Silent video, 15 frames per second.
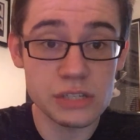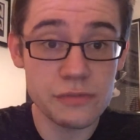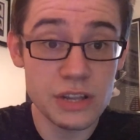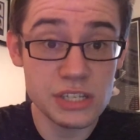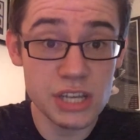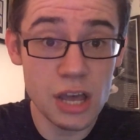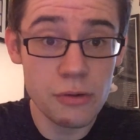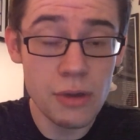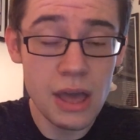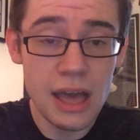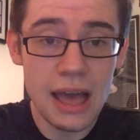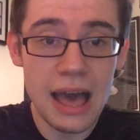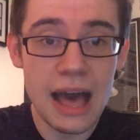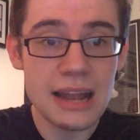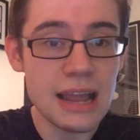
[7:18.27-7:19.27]
this video,
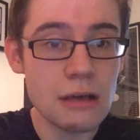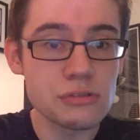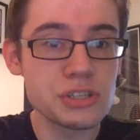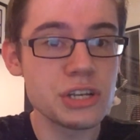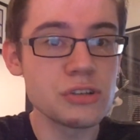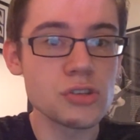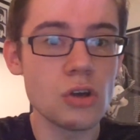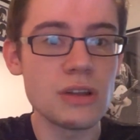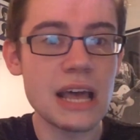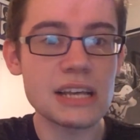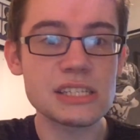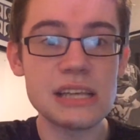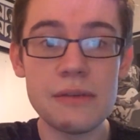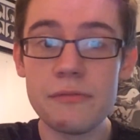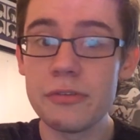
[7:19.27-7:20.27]
and I'll see you all
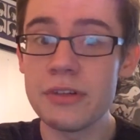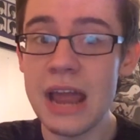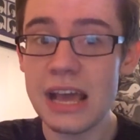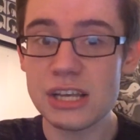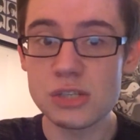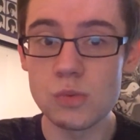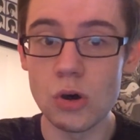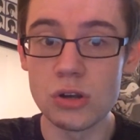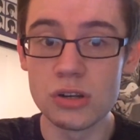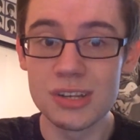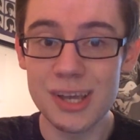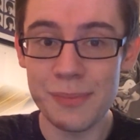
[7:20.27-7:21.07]
next time for the next one.